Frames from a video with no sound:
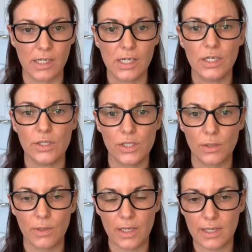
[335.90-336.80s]
So
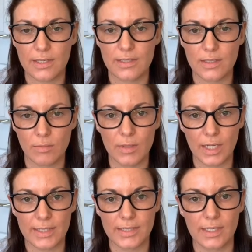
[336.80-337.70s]
it is
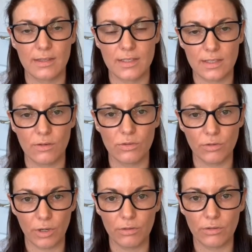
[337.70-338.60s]
stimulating the cell
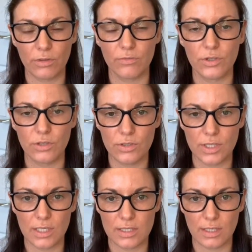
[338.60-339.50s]
growth of new
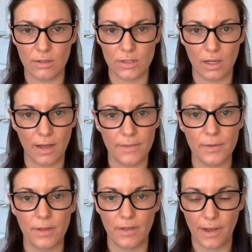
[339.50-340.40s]
skin cells at
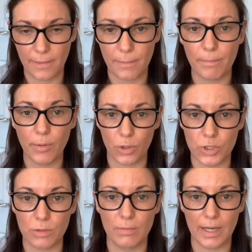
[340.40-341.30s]
the
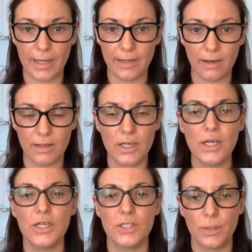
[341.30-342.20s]
bottom layer
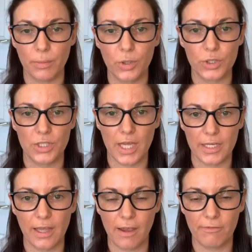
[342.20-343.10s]
to push then
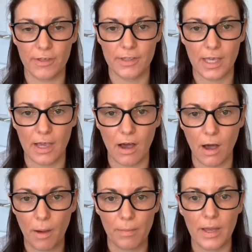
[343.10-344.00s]
everything
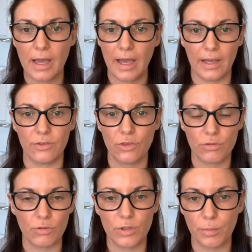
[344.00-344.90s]
up and
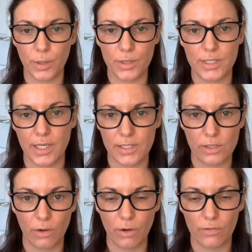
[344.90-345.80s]
through the process
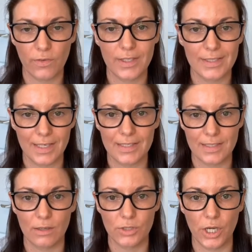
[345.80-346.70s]
of a skin
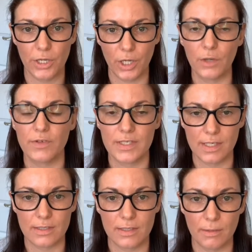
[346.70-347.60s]
cell turnover
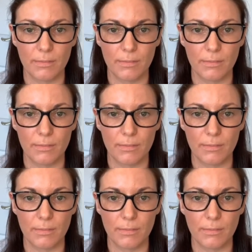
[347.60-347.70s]
system,